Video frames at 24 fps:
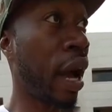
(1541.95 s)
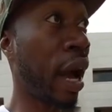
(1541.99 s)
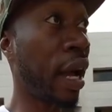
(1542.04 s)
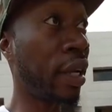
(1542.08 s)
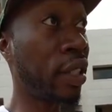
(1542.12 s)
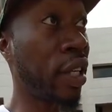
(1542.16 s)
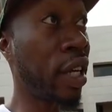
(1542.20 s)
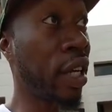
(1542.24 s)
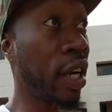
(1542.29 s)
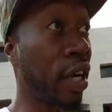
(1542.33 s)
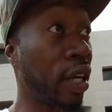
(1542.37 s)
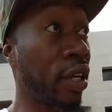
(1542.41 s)
I
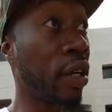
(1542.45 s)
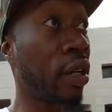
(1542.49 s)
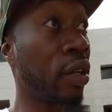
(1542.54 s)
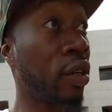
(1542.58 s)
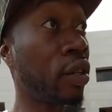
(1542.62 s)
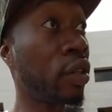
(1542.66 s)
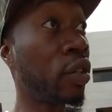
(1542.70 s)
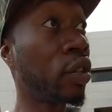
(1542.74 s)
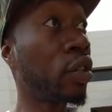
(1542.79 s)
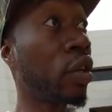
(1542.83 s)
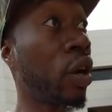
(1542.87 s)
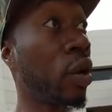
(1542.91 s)
dig it.
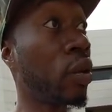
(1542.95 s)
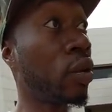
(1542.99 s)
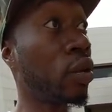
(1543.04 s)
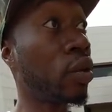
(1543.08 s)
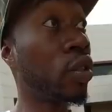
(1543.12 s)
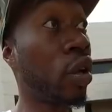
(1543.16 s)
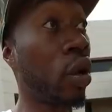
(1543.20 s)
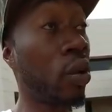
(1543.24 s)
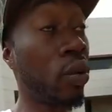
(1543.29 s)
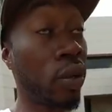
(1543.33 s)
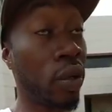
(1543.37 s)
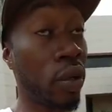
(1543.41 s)
So
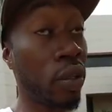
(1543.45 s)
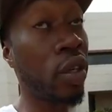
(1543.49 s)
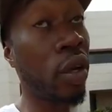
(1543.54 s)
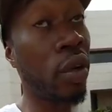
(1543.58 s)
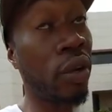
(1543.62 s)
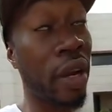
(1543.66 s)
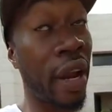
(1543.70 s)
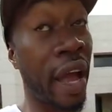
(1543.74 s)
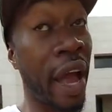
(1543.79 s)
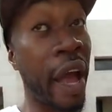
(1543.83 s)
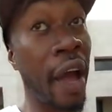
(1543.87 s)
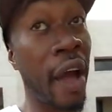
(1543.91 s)

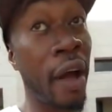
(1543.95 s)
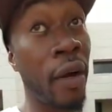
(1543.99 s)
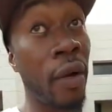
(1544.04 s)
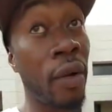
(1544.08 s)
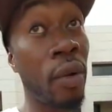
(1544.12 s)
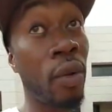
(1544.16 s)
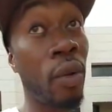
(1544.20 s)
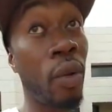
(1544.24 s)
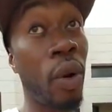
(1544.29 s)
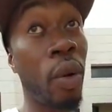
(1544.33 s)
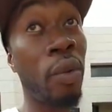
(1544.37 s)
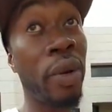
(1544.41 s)
now
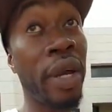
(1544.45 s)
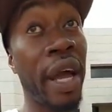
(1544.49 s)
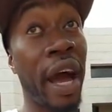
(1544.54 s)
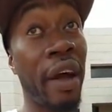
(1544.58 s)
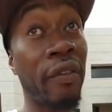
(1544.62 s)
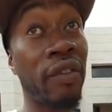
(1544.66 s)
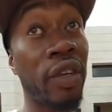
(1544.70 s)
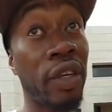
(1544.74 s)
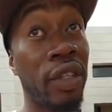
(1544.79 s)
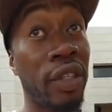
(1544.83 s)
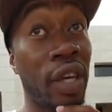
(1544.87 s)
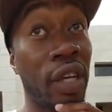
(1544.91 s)
what we
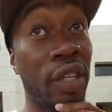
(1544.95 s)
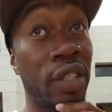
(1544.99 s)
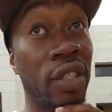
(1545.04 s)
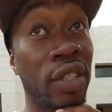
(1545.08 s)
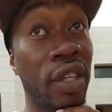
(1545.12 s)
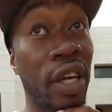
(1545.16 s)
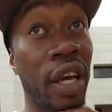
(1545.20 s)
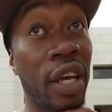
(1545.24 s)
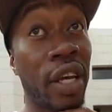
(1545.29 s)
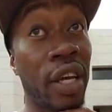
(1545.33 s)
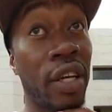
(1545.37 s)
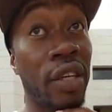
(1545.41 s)
have to then
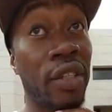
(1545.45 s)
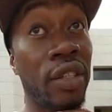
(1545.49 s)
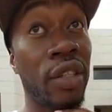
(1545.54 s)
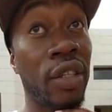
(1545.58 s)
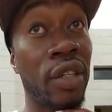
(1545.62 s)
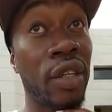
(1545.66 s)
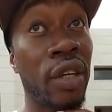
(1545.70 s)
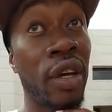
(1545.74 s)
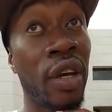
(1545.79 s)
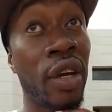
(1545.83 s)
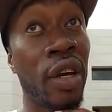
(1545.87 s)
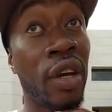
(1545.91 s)
say is,
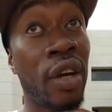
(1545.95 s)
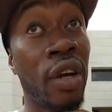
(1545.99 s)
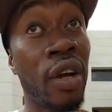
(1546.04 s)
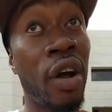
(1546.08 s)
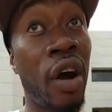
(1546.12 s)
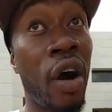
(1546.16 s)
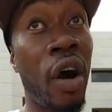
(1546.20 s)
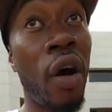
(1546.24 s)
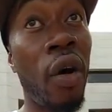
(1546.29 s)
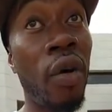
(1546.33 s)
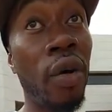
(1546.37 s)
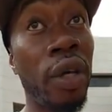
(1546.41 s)

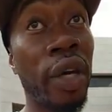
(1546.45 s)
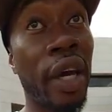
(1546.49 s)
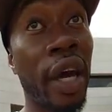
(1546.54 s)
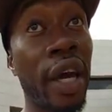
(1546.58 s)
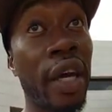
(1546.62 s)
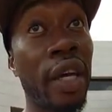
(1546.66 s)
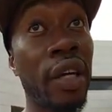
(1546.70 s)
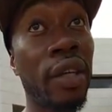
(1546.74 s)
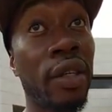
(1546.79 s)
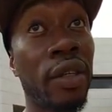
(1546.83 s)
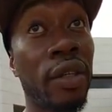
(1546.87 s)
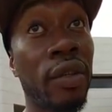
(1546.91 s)
okay,